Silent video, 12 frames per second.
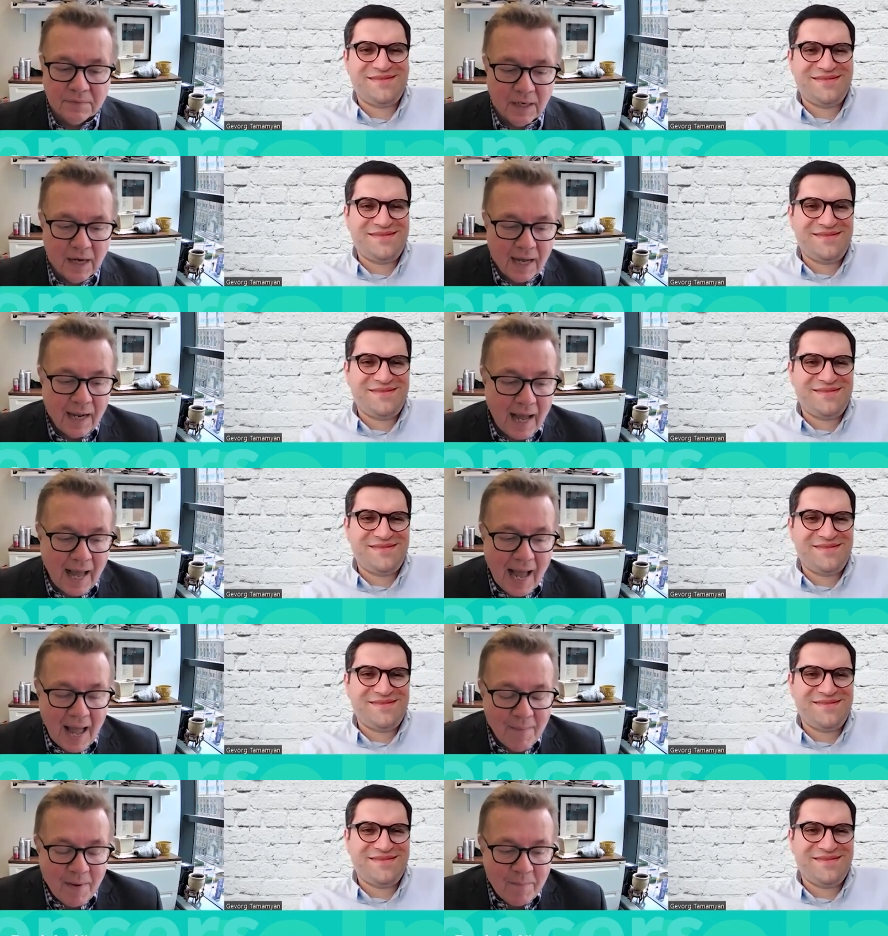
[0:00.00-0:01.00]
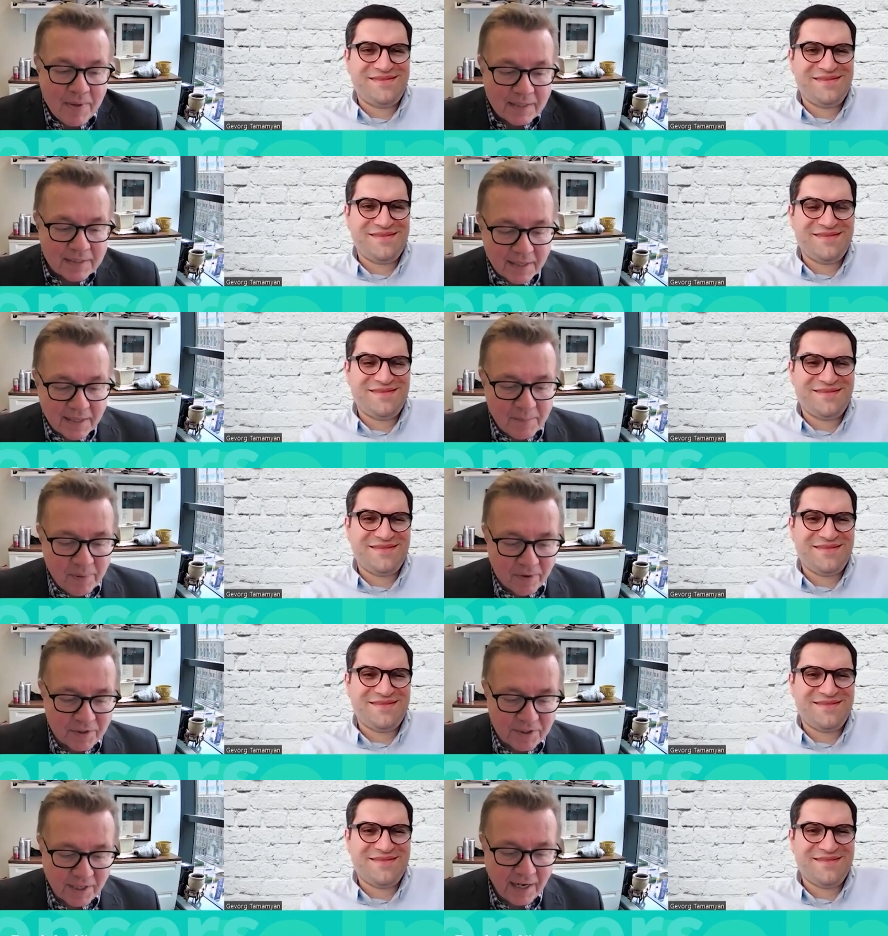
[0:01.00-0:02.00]
Speaker 1: I, I am a big city
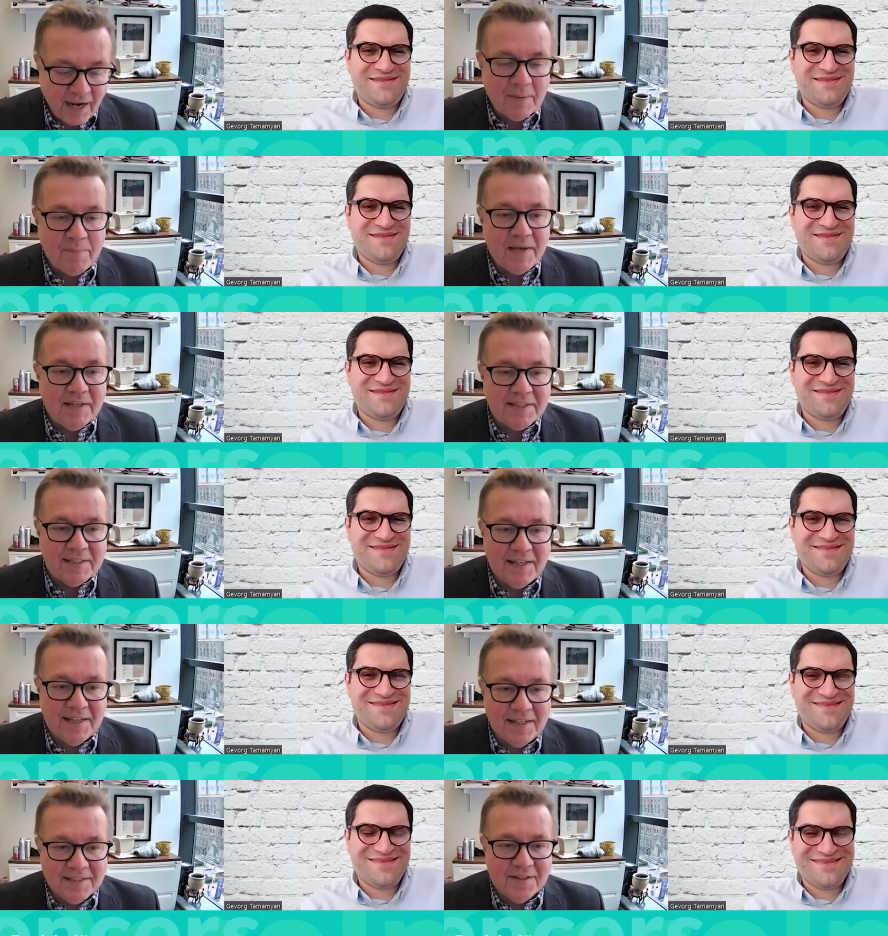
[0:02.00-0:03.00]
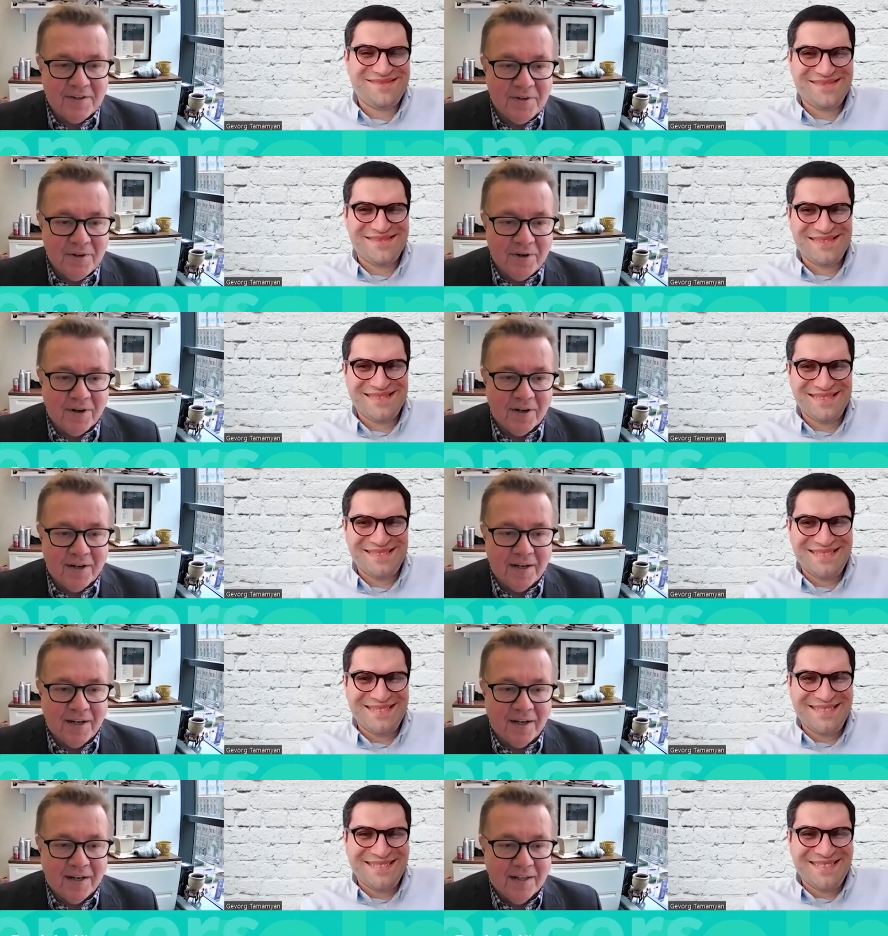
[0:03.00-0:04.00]
person. I like big cities, and New York,
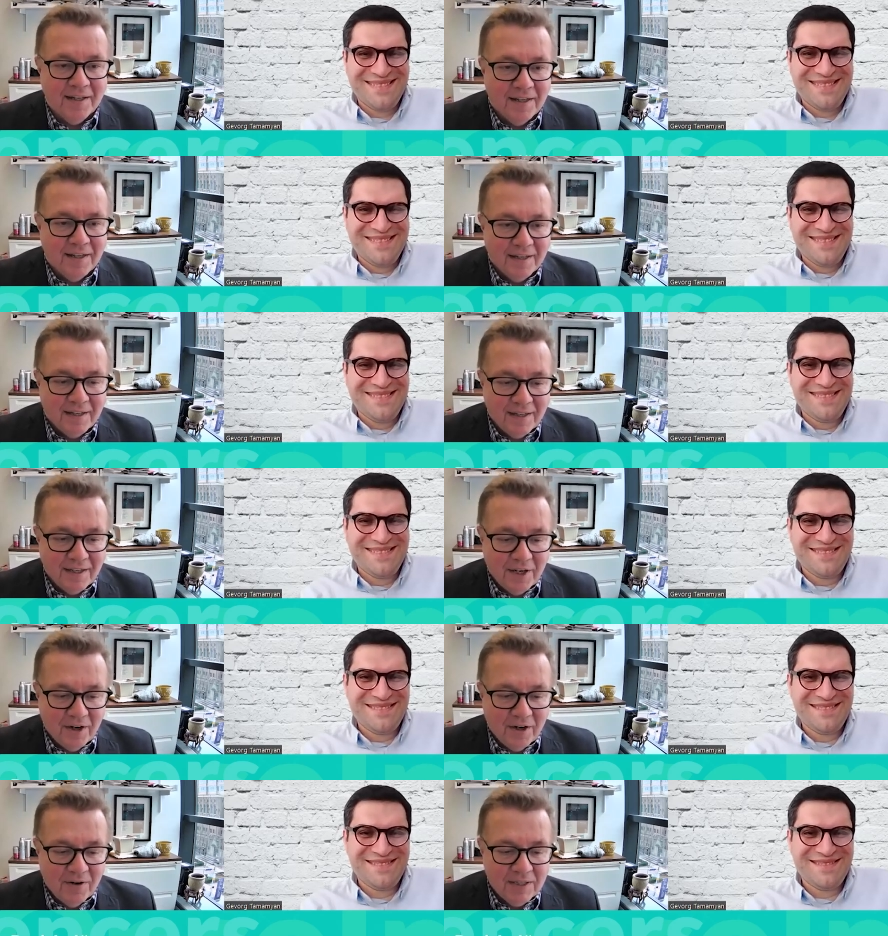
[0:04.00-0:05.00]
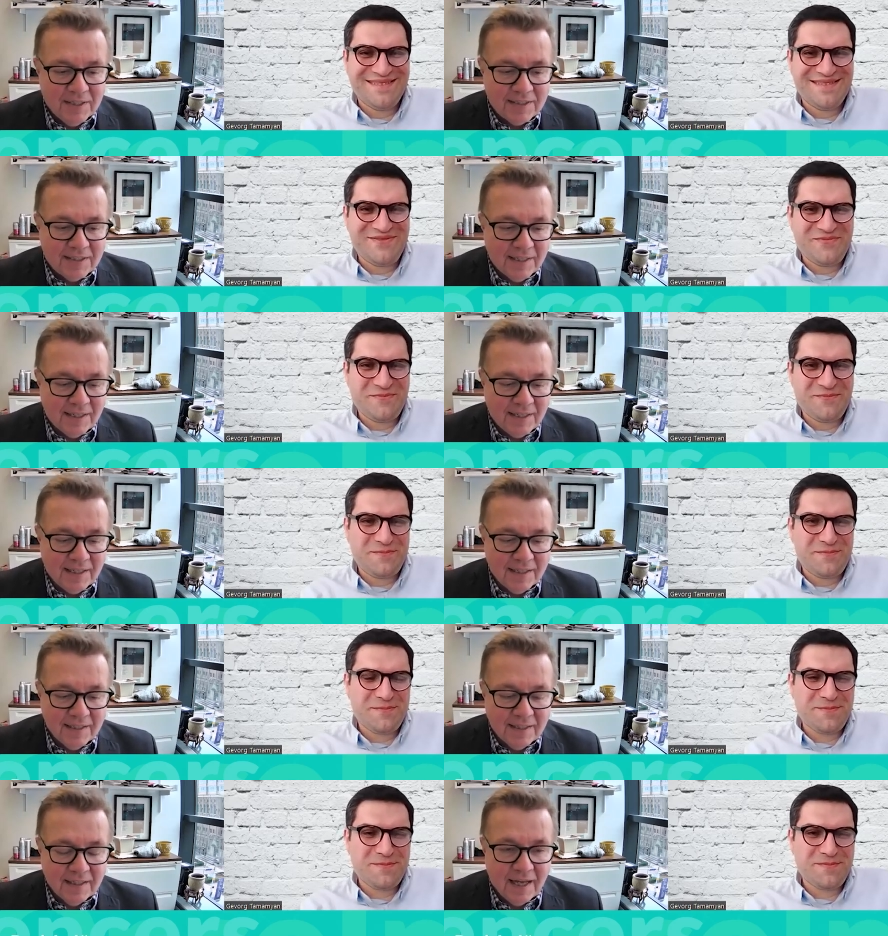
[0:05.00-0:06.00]
uh, you know, is uh,
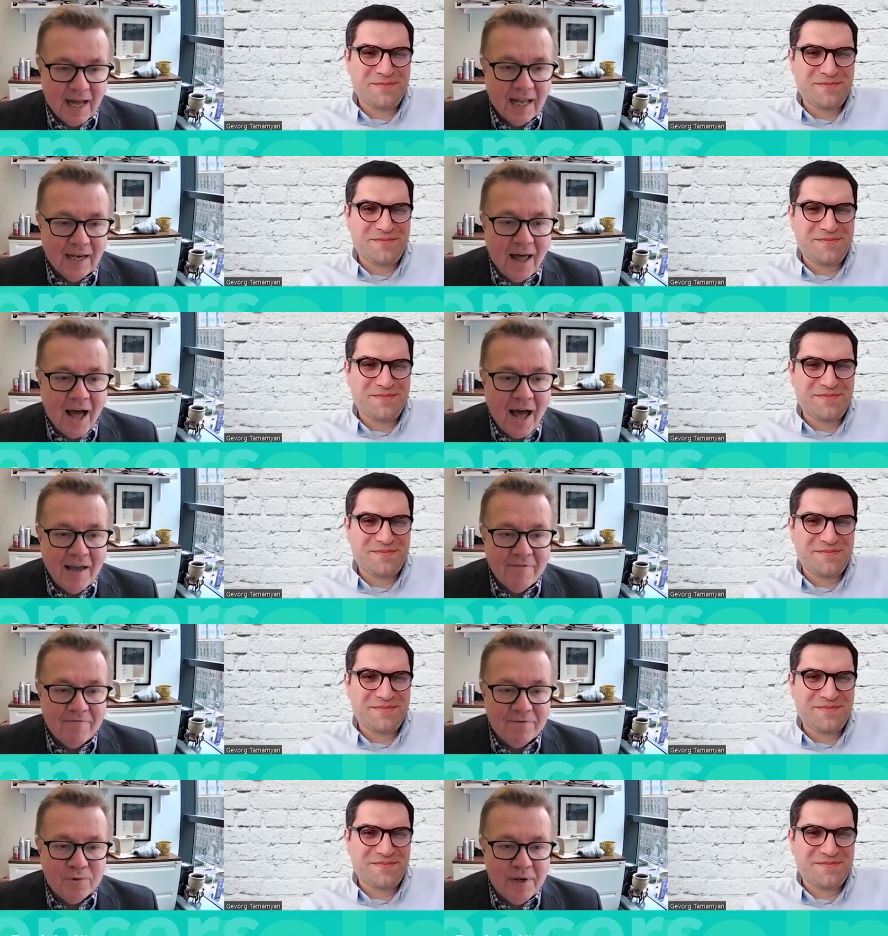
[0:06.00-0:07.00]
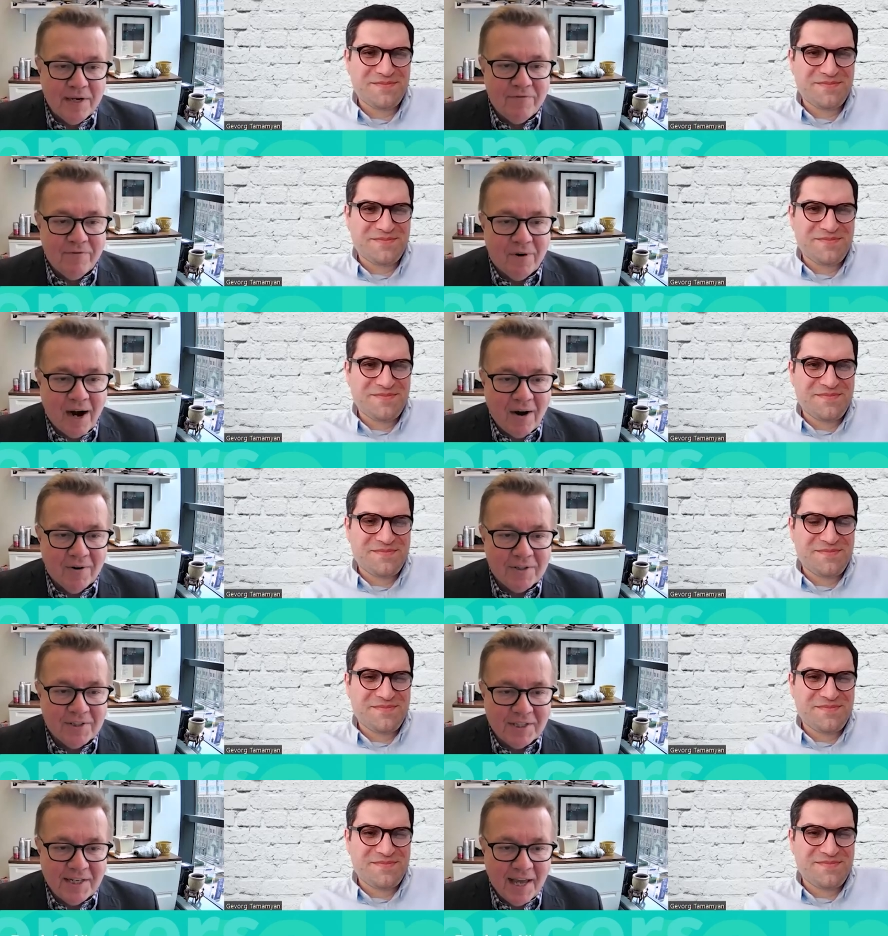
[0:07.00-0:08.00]
alive 24 hours
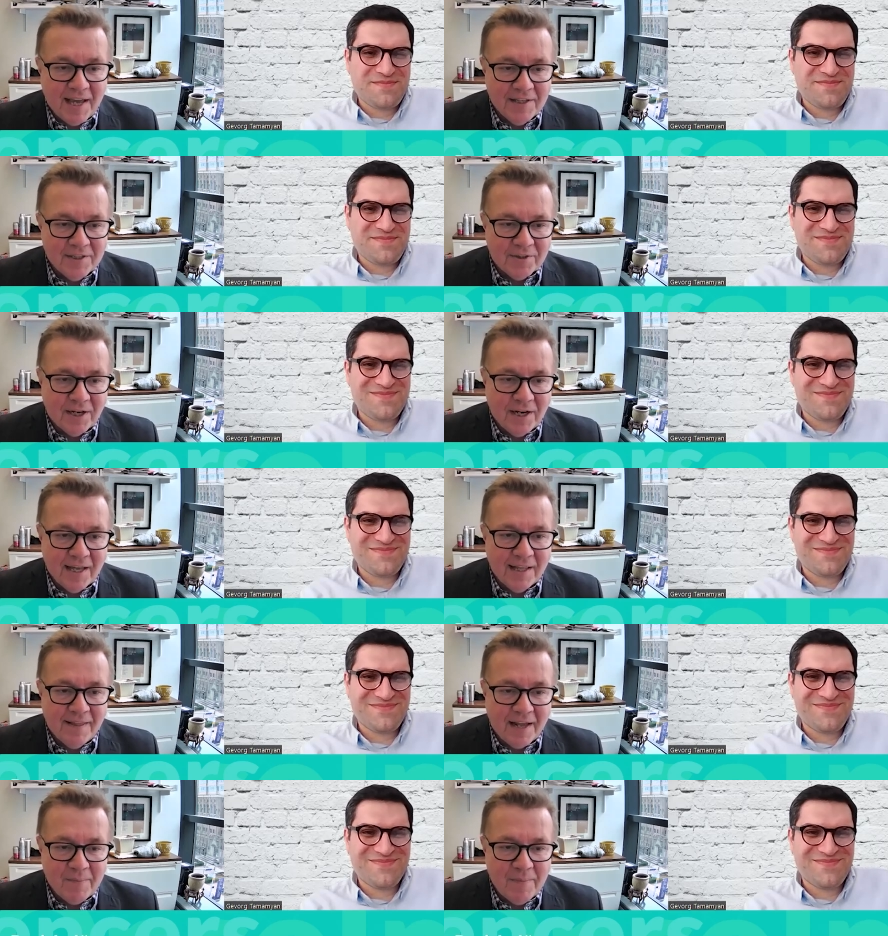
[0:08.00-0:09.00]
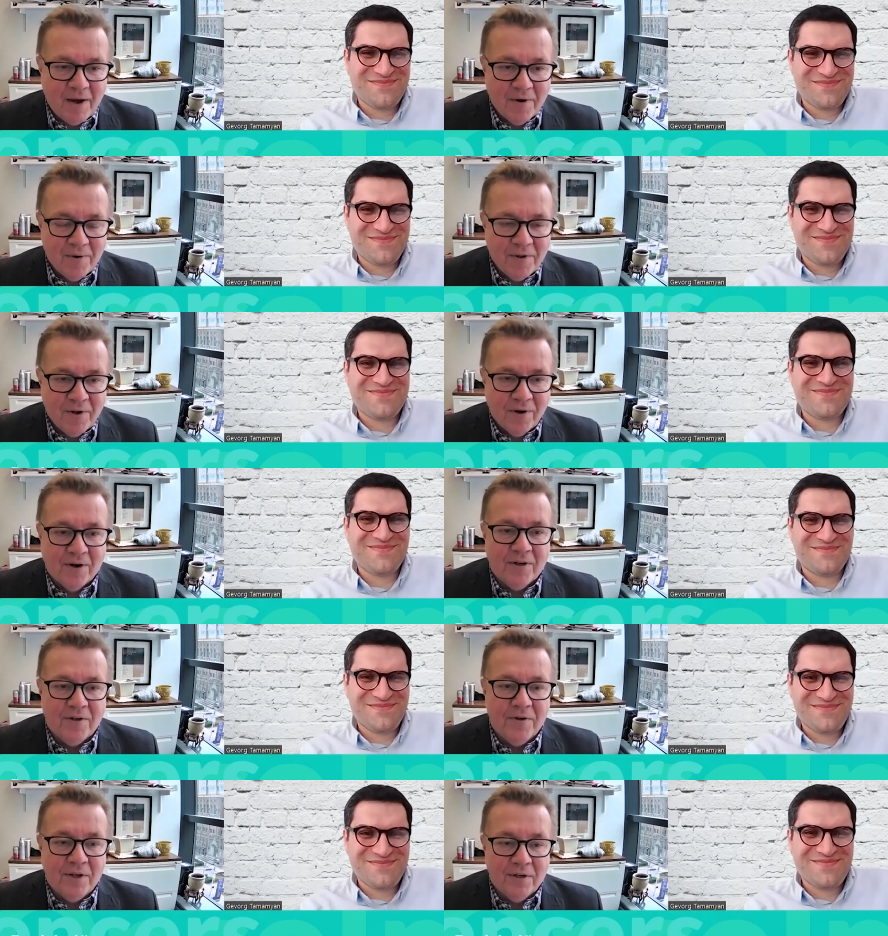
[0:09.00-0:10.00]
a day. So I like that about New York.
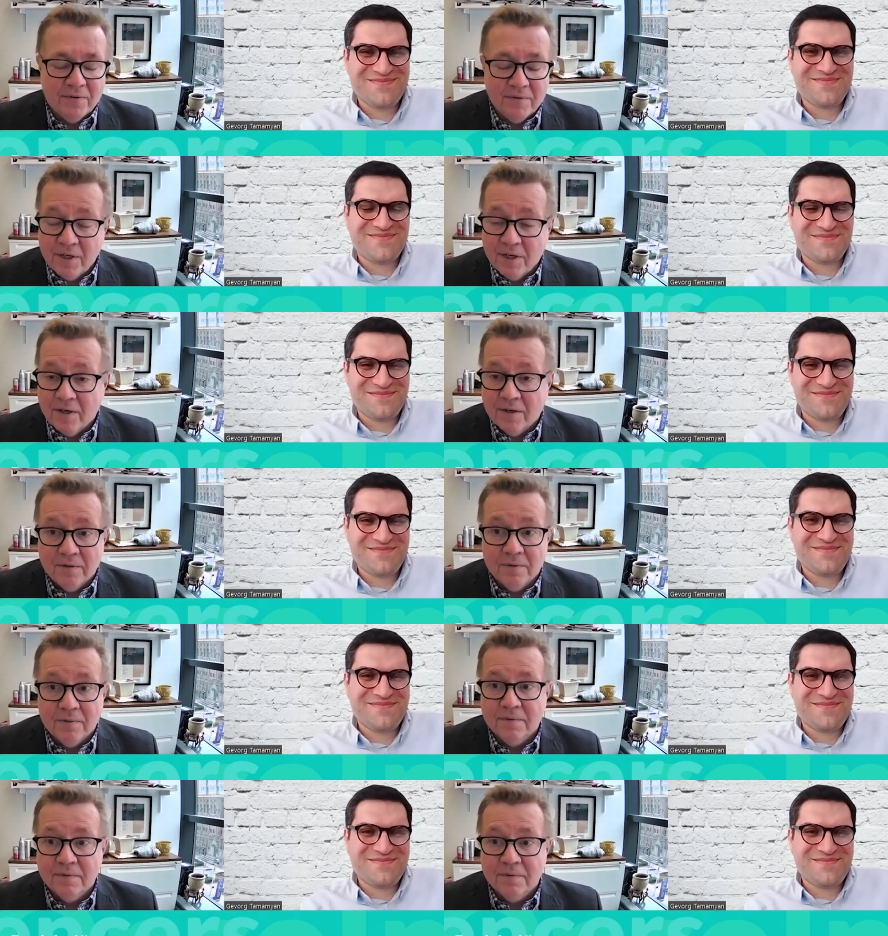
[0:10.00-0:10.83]
You can, you know,